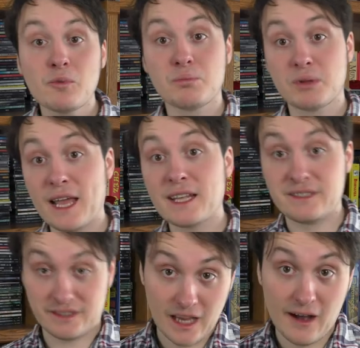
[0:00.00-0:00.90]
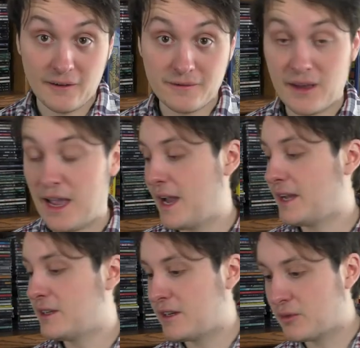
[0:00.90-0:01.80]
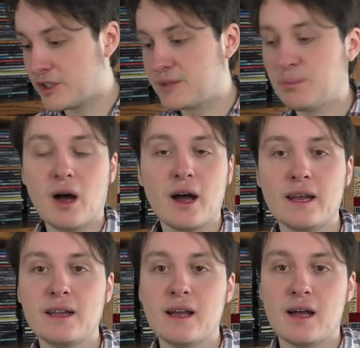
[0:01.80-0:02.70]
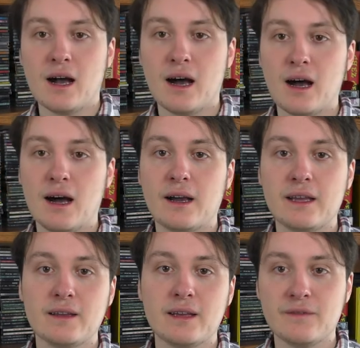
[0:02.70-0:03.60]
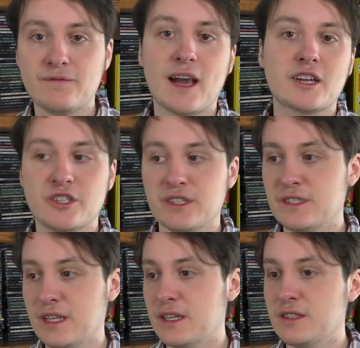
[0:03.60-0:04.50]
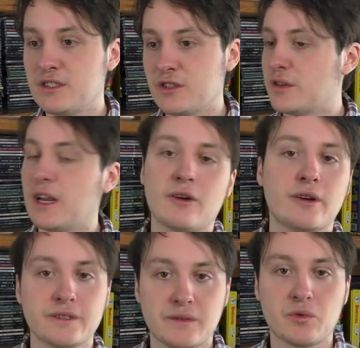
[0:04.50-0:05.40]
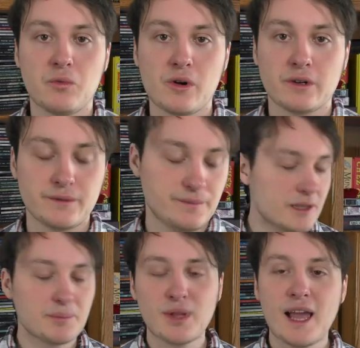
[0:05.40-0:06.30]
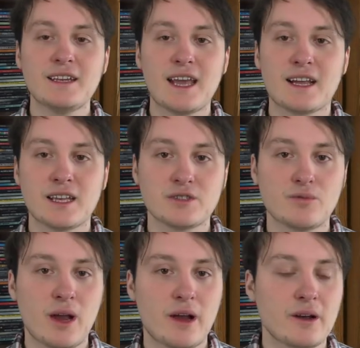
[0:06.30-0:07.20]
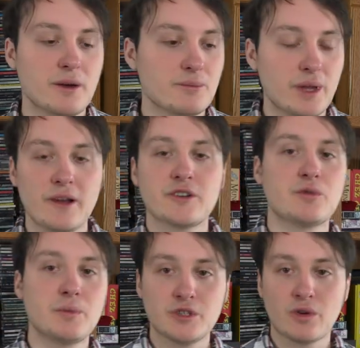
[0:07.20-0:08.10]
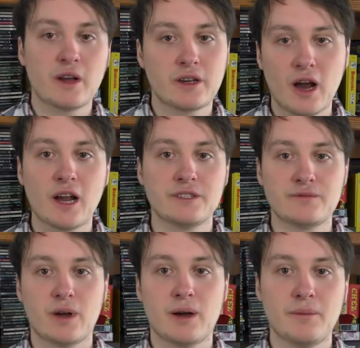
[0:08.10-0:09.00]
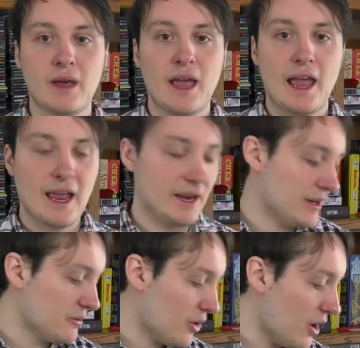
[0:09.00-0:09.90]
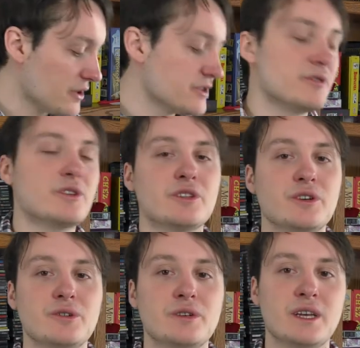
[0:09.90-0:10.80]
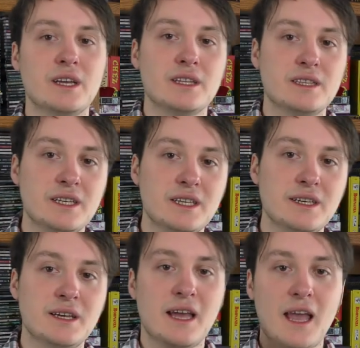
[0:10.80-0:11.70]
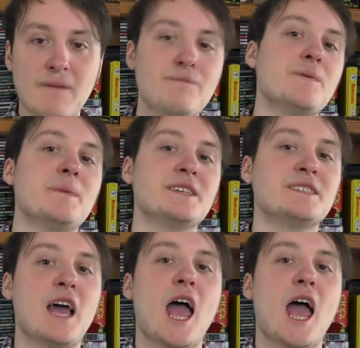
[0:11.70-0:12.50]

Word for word: will play itself and it will spawn uh, infections in certain areas of the world. The play deck is where players will be drawing cards from, and it will also include the infamous